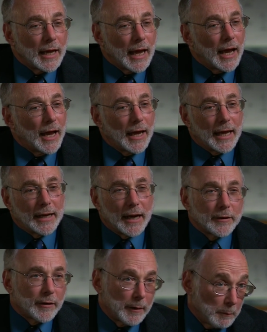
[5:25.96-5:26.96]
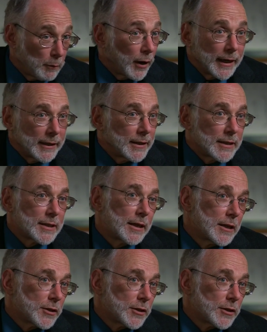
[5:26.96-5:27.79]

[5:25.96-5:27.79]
and brightness.